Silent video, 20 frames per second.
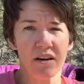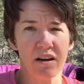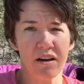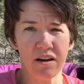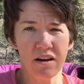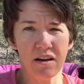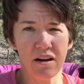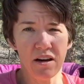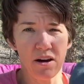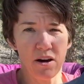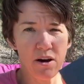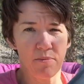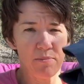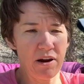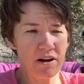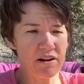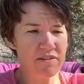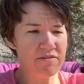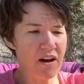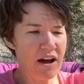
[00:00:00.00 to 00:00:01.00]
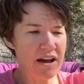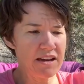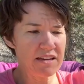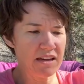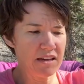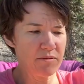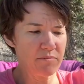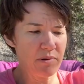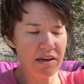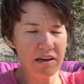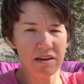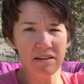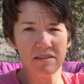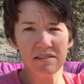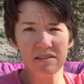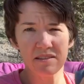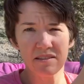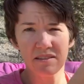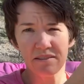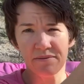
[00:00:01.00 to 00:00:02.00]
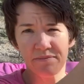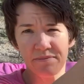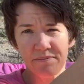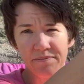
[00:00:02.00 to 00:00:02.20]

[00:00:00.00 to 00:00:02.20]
a pair of hiking pants.